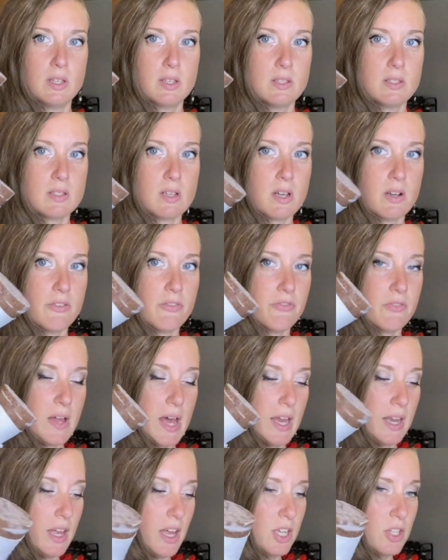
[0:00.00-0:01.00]
It's got a
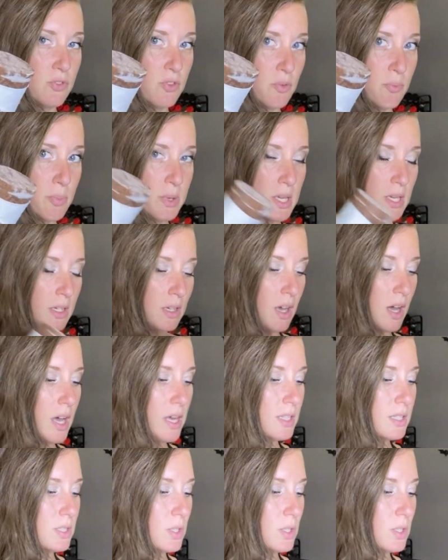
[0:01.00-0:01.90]
flat edge from being cut.